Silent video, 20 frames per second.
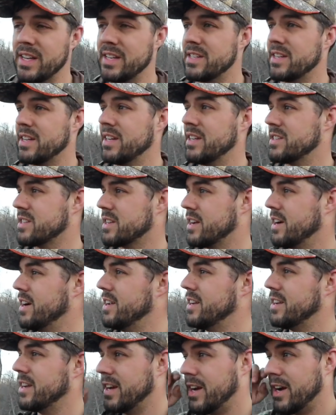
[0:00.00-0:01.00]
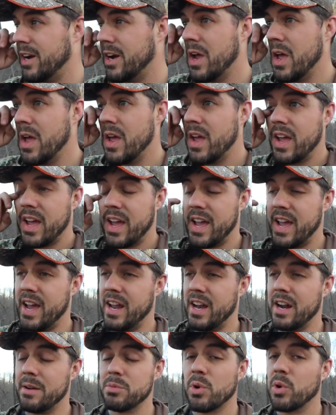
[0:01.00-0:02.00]
intense cut in here
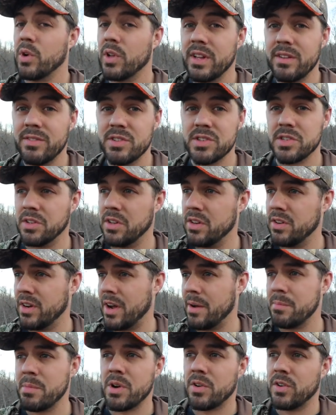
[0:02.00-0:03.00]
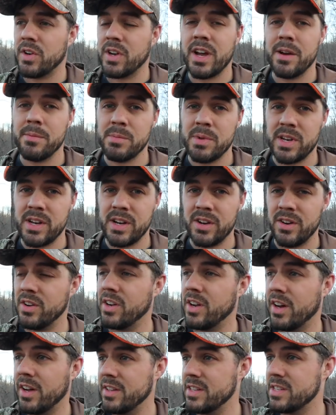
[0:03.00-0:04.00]
and I'm gonna leave this alone. I'm not gonna come in here
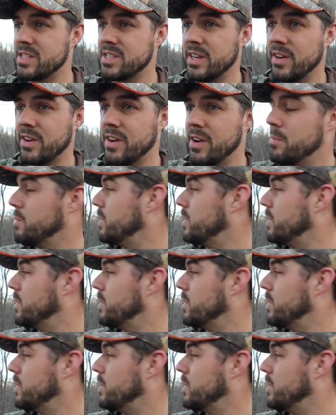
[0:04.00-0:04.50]
and hunt this area,